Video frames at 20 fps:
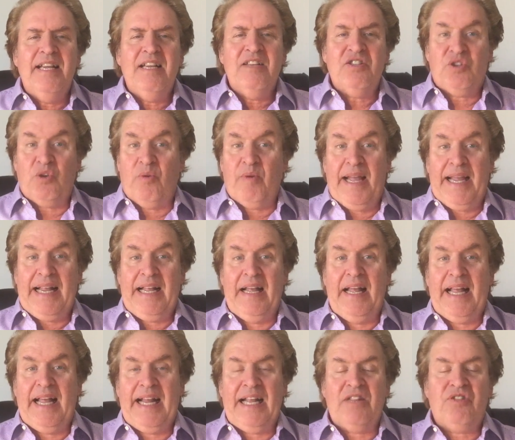So
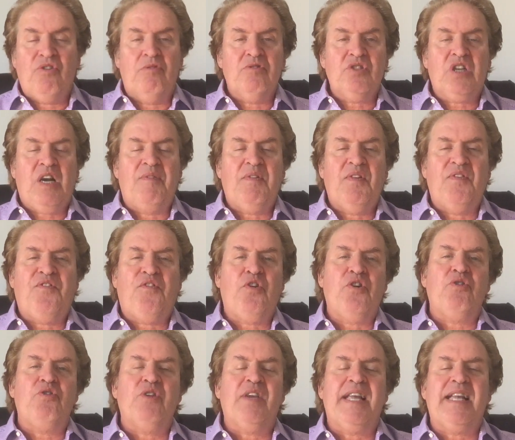I got those covered for
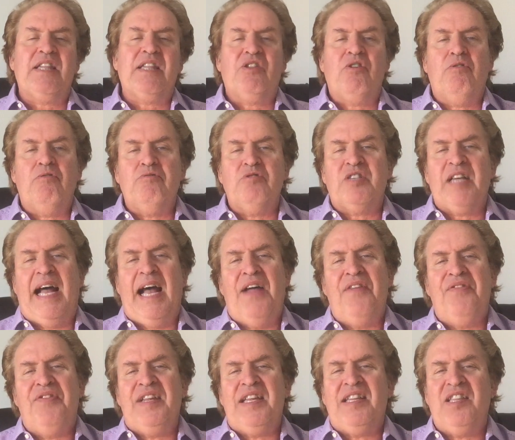you. You can get those
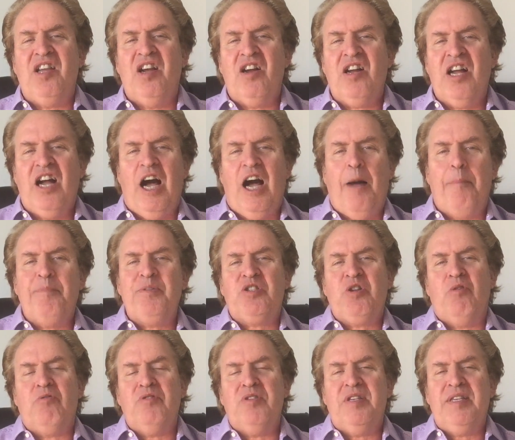on the Doug
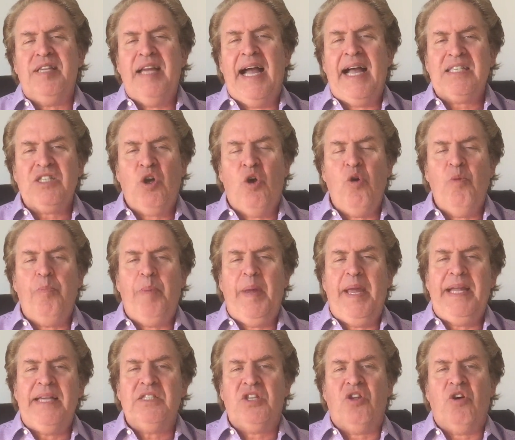Upstone Docs homepage.